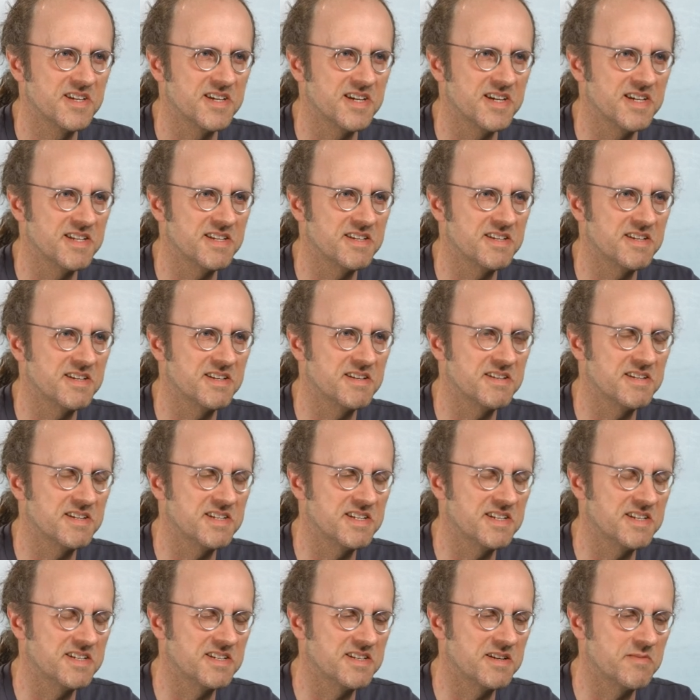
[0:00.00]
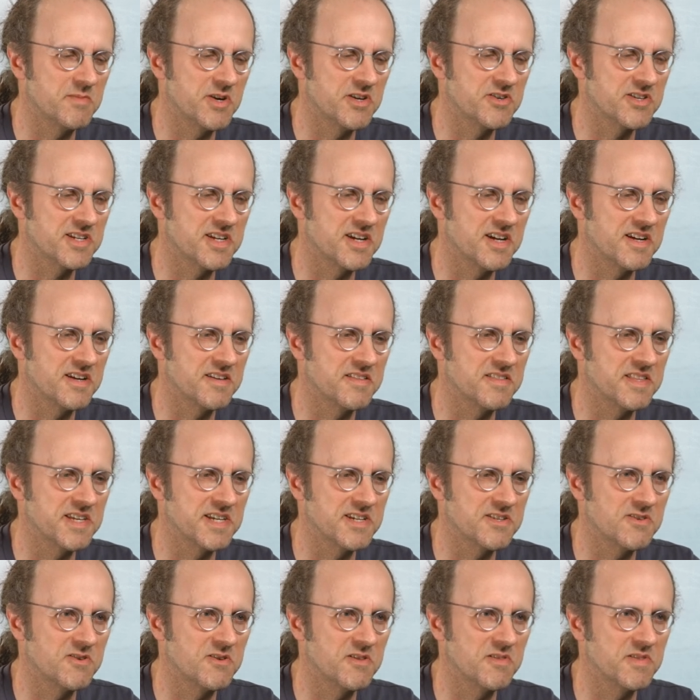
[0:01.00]
And in America,
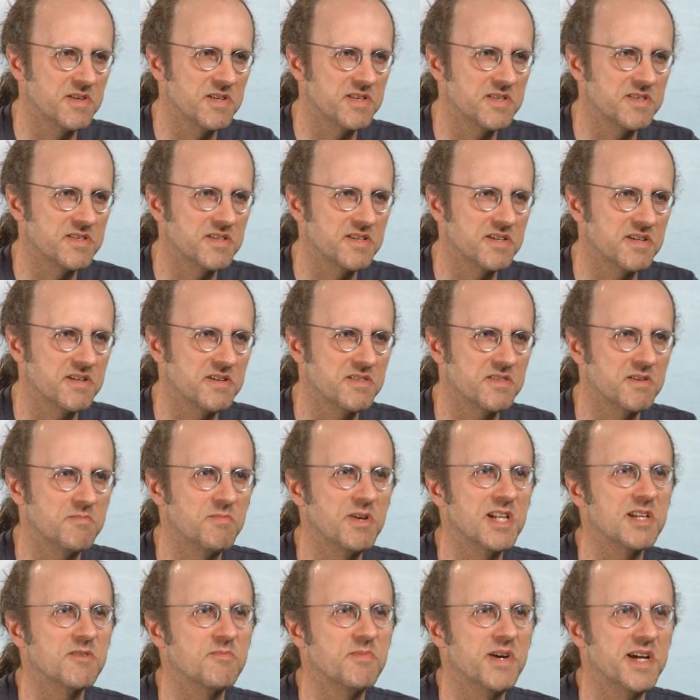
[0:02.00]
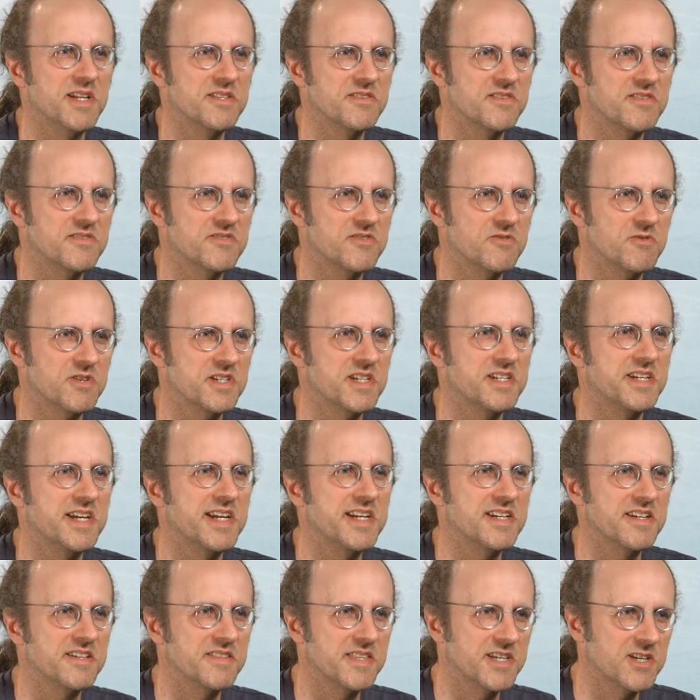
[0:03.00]
they call this the milkman's, or in
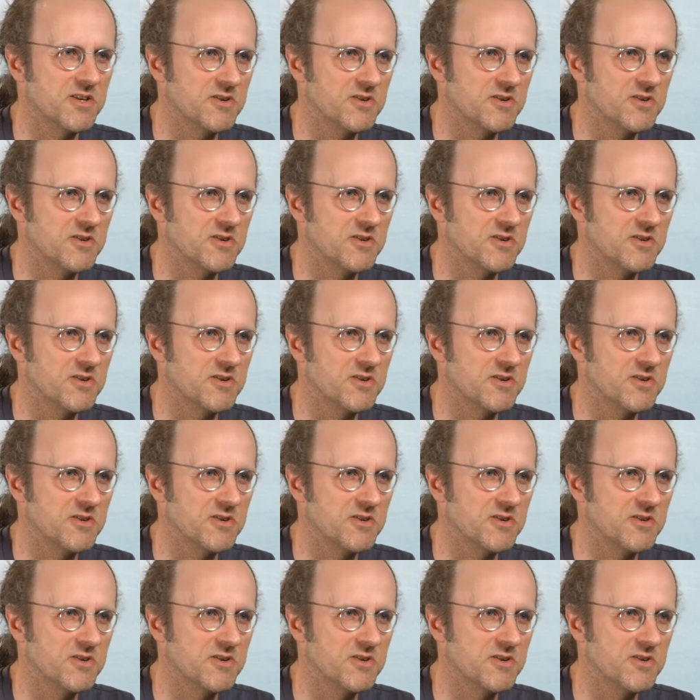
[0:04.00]
England, they